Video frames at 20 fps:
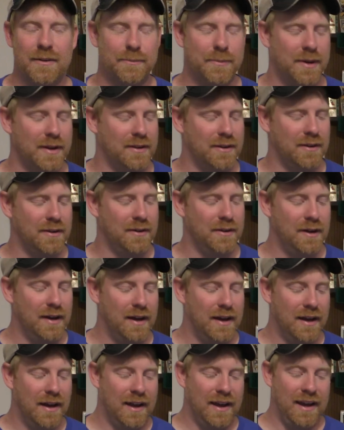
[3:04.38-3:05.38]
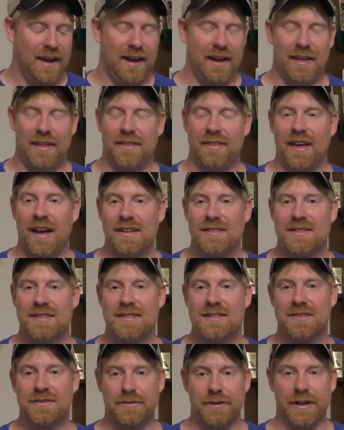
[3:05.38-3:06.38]
a pillow, and
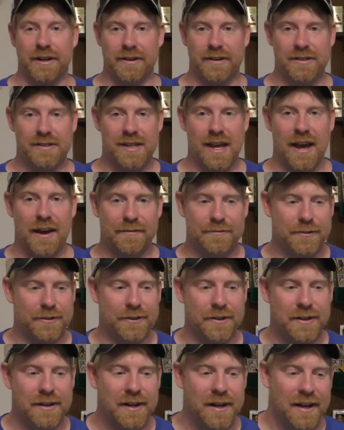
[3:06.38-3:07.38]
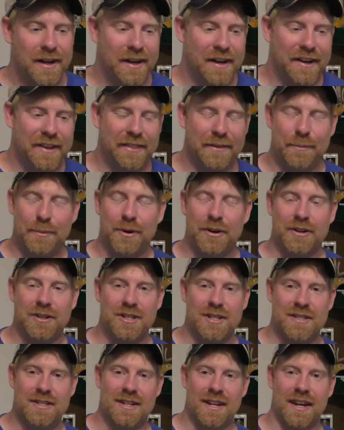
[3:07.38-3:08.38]
that's 3 years after the
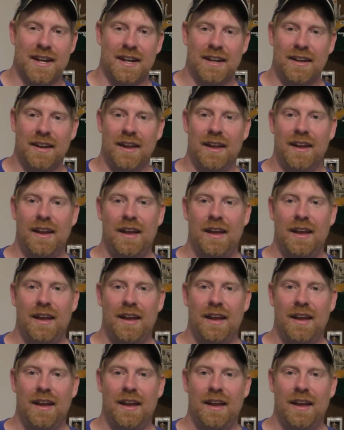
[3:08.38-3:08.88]
purchase date.